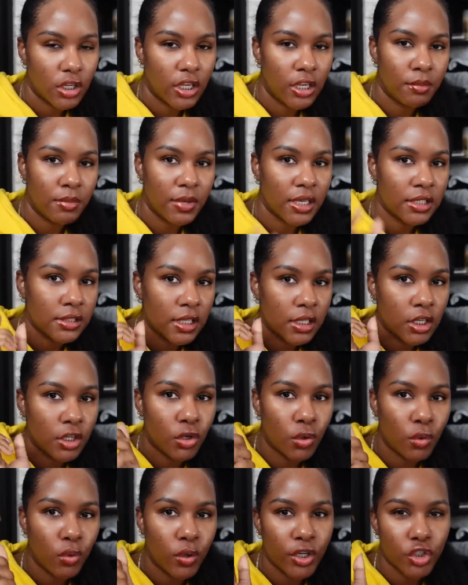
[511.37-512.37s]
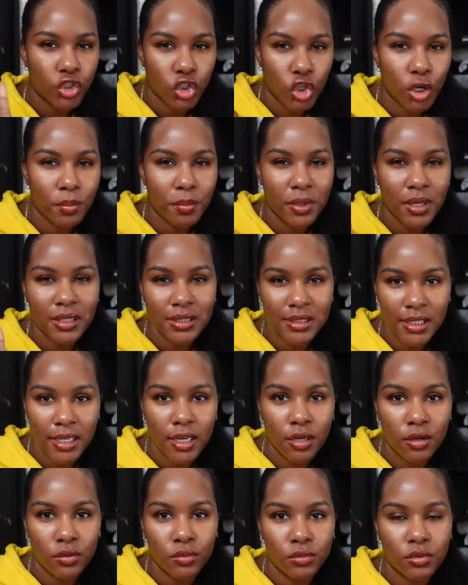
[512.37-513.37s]
It makes that annoying chirping
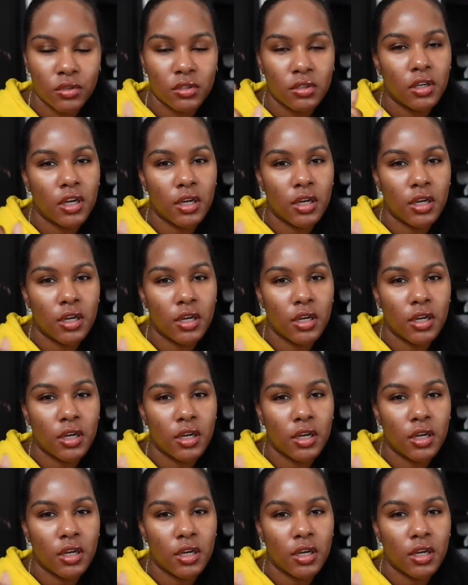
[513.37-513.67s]
sound.